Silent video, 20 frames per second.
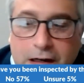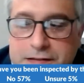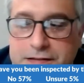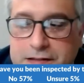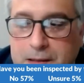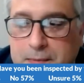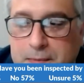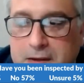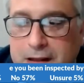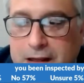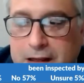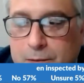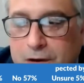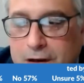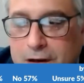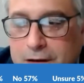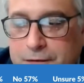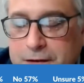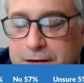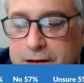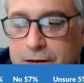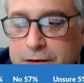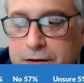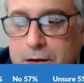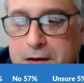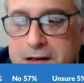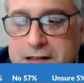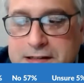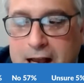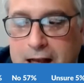us, they'd be like, well, if you don't
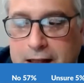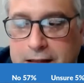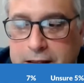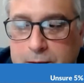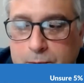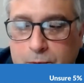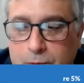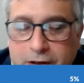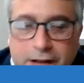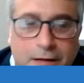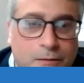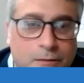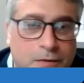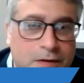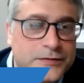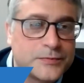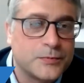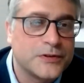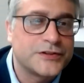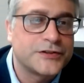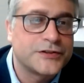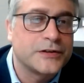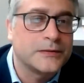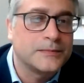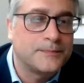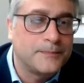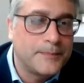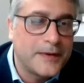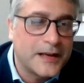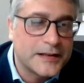know exactly, what's
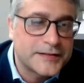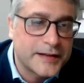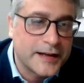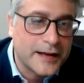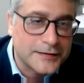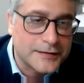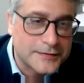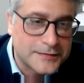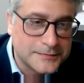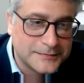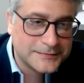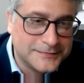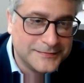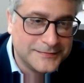your best guess?